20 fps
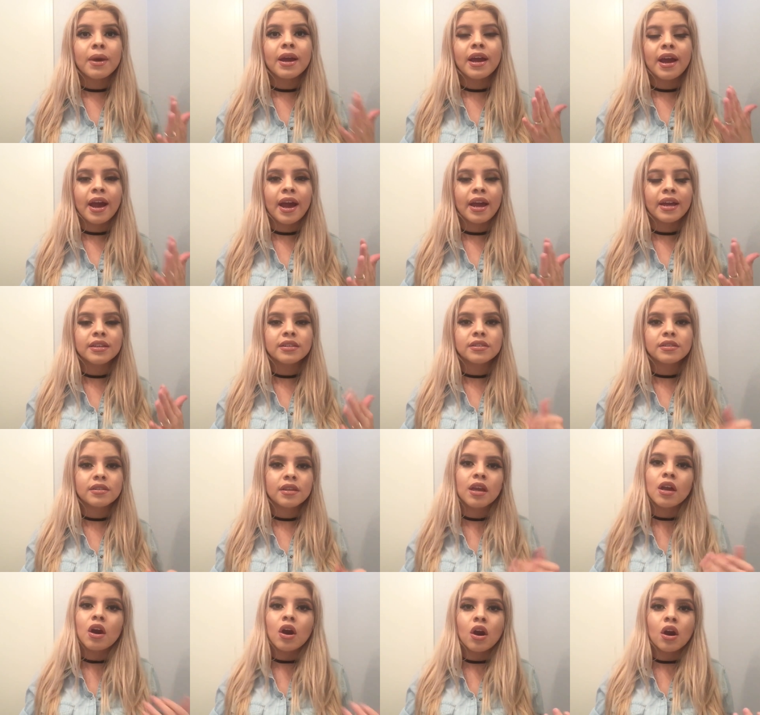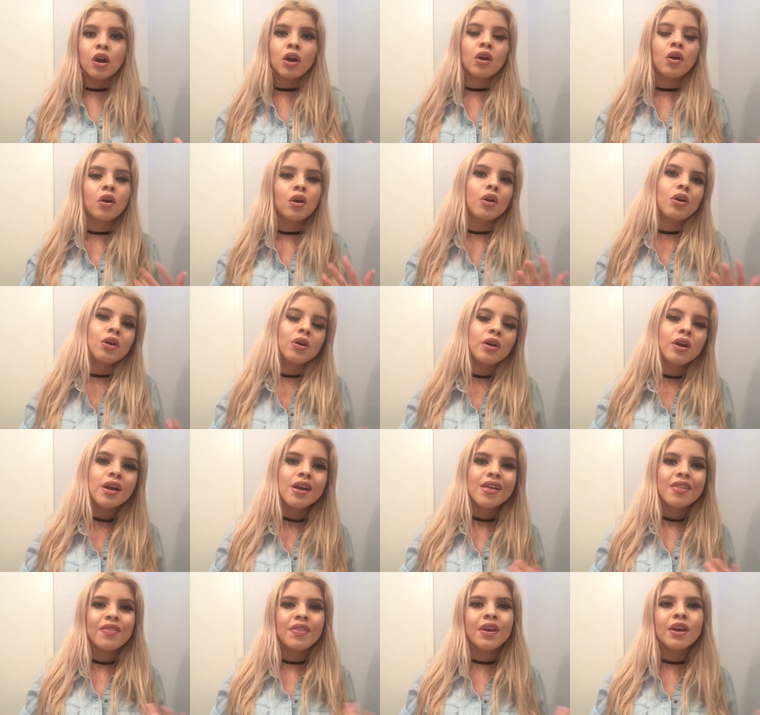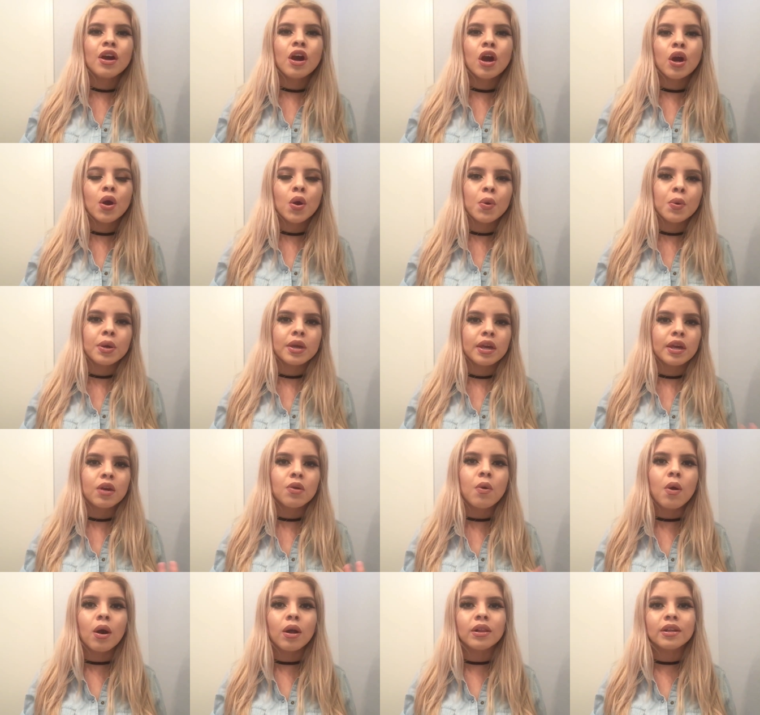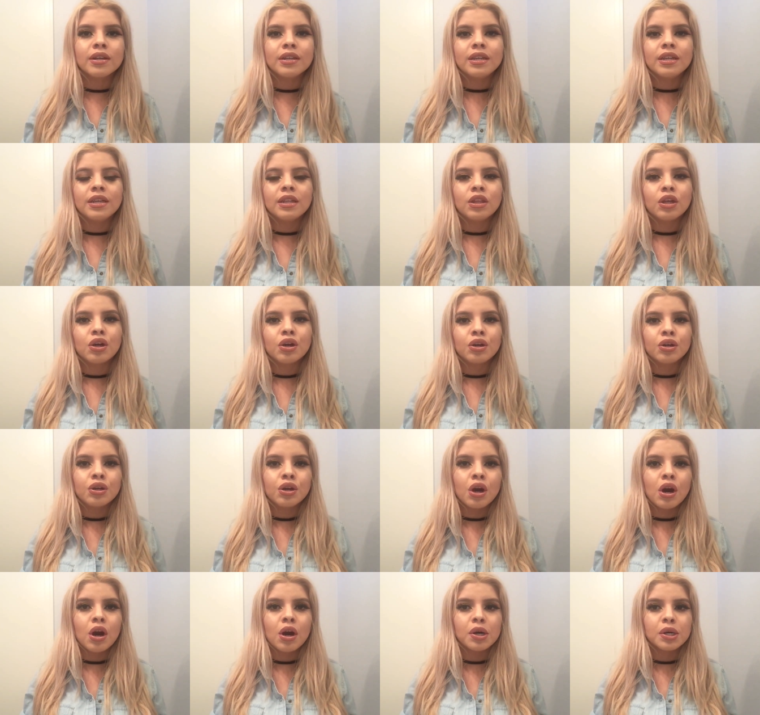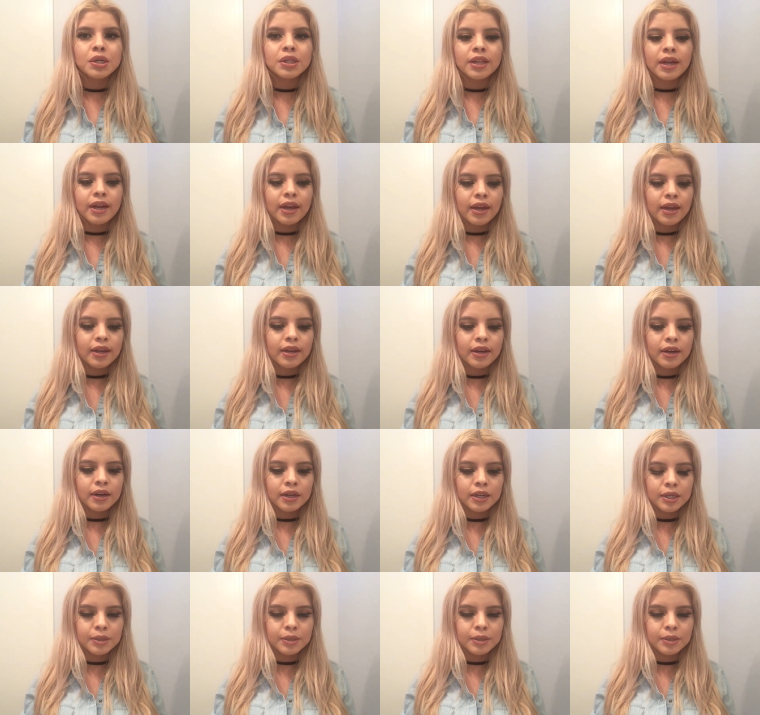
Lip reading: my eyes, they are okay quality. They're not like